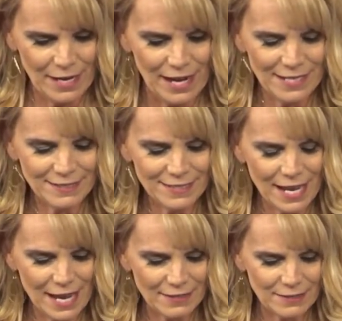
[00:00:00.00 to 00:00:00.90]
It
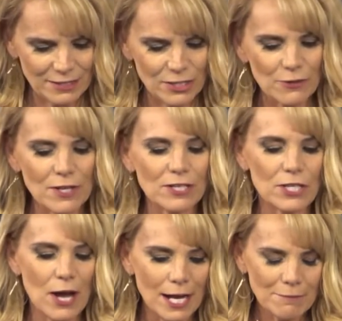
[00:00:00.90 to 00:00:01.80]
says, So the
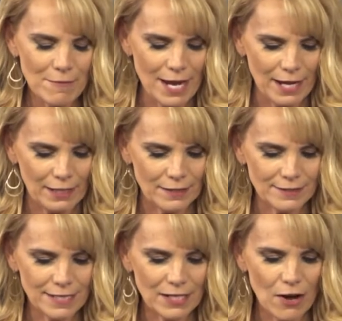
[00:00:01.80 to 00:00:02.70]
young man
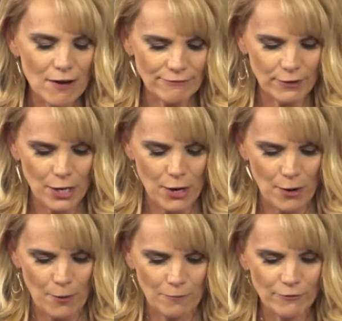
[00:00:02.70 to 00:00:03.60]
set off for
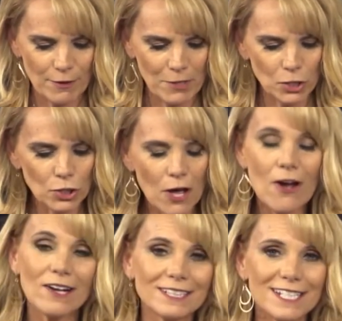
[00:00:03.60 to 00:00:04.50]
home. From a
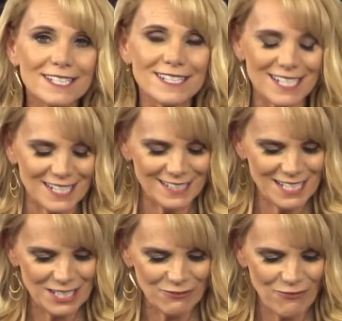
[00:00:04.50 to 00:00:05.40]
long distance,
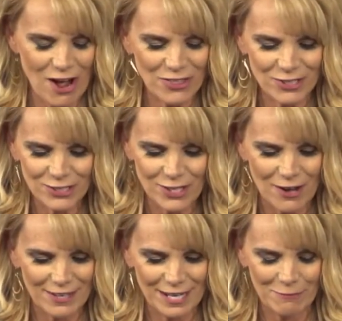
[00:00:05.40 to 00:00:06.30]
his father
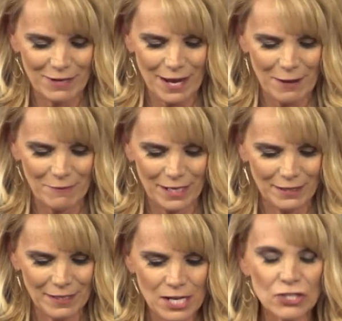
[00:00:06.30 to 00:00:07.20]
saw him coming,
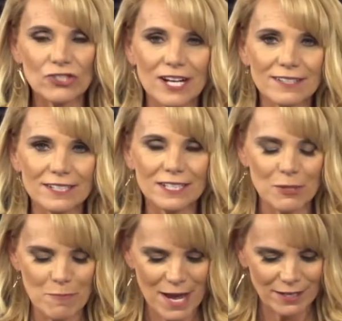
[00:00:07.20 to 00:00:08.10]
dressed as a
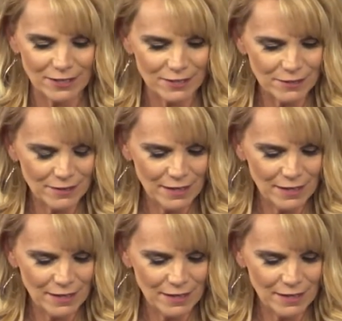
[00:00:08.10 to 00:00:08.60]
beggar.